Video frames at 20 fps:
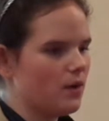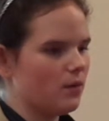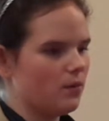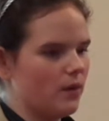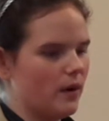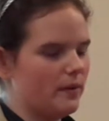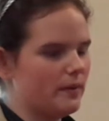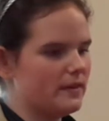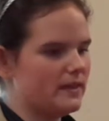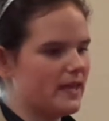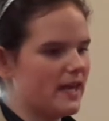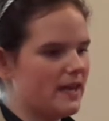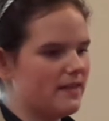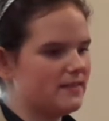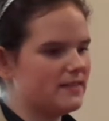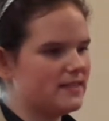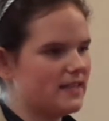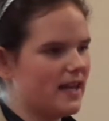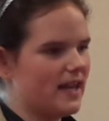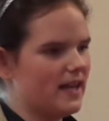what would they have
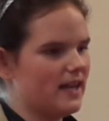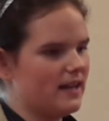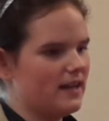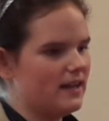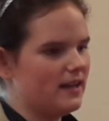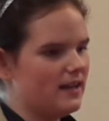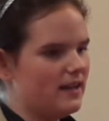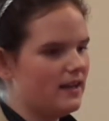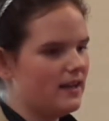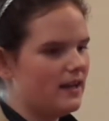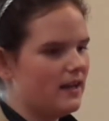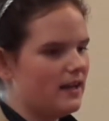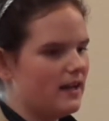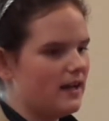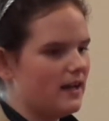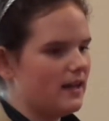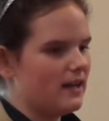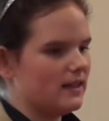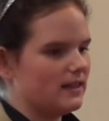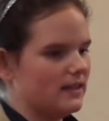said?
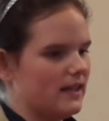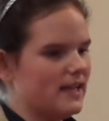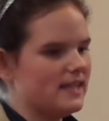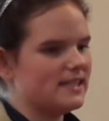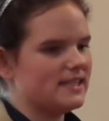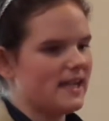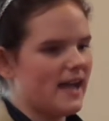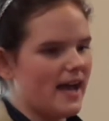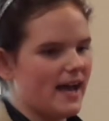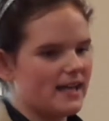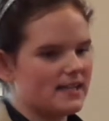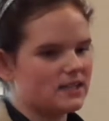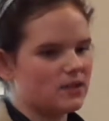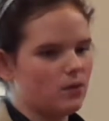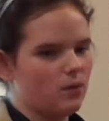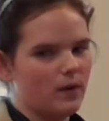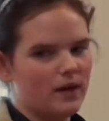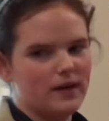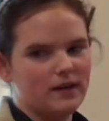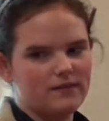Let's ask
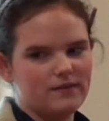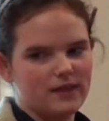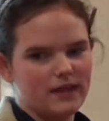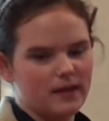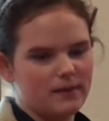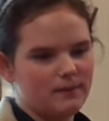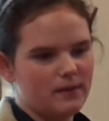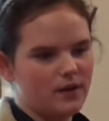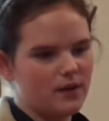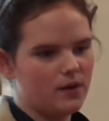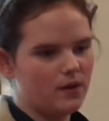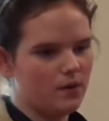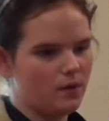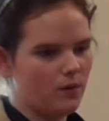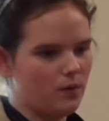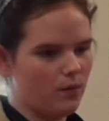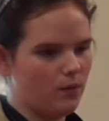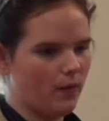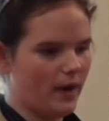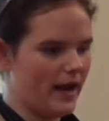one of them
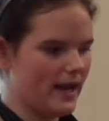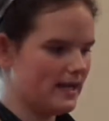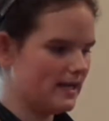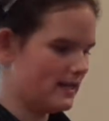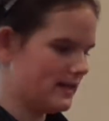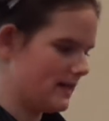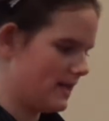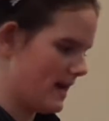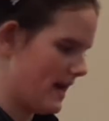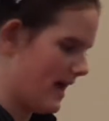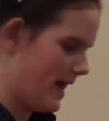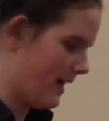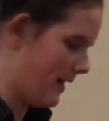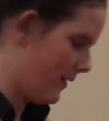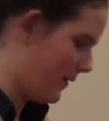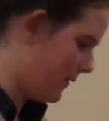right now.